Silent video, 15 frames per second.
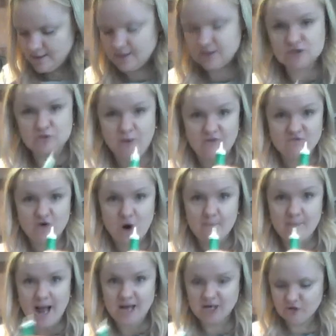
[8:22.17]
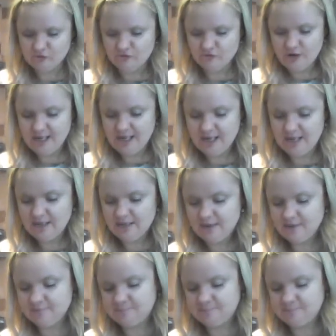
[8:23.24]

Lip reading: So I've got my green